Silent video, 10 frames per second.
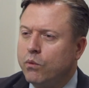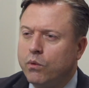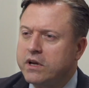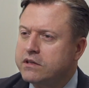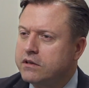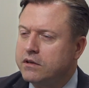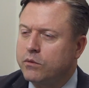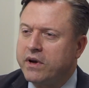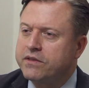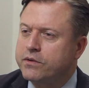What
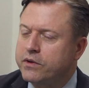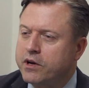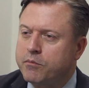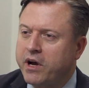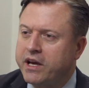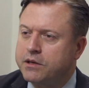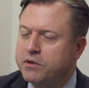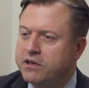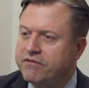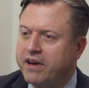went through your mind
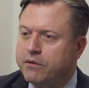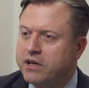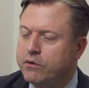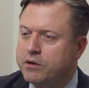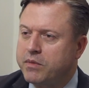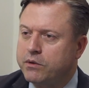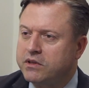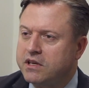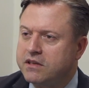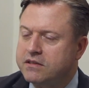when you found out
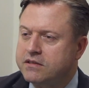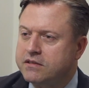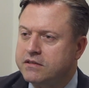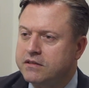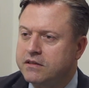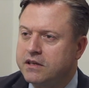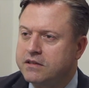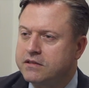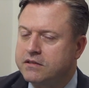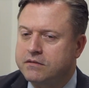about
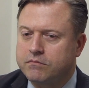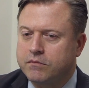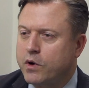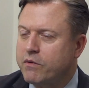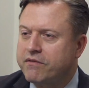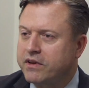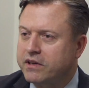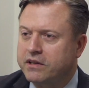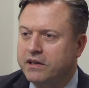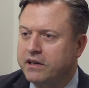these
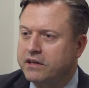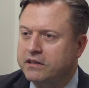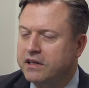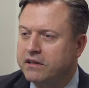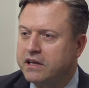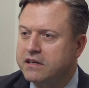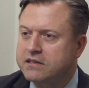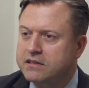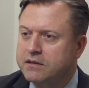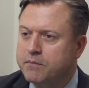horrific
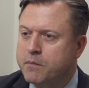killings?